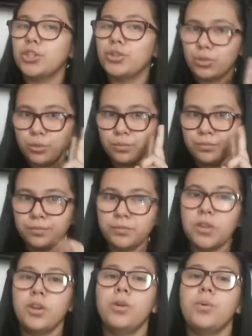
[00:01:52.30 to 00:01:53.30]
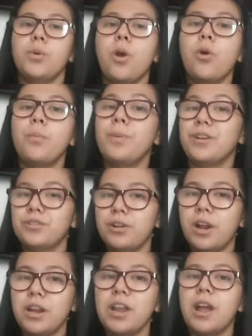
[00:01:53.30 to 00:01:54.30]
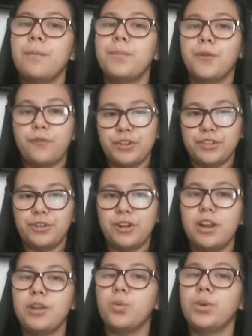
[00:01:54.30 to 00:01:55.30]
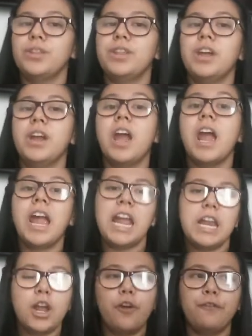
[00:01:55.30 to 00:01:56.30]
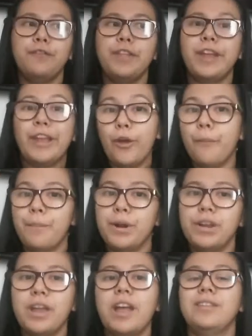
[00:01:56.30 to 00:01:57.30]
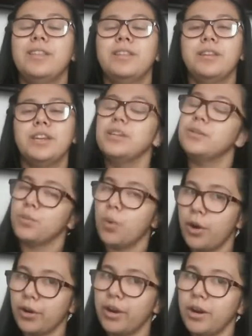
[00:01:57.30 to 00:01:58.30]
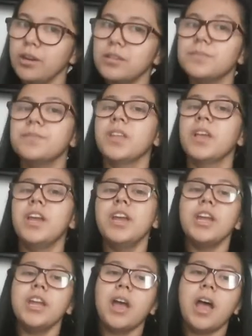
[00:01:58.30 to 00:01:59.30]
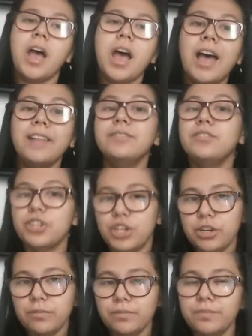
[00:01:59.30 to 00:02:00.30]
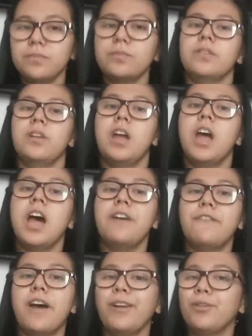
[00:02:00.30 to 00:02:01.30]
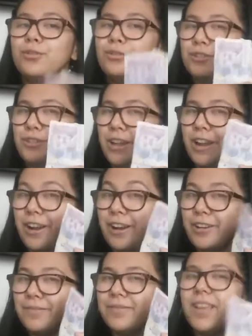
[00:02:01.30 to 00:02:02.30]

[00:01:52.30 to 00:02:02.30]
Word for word: 2 grow personally and professionally with the help of the company and its workers. And three, have a good salary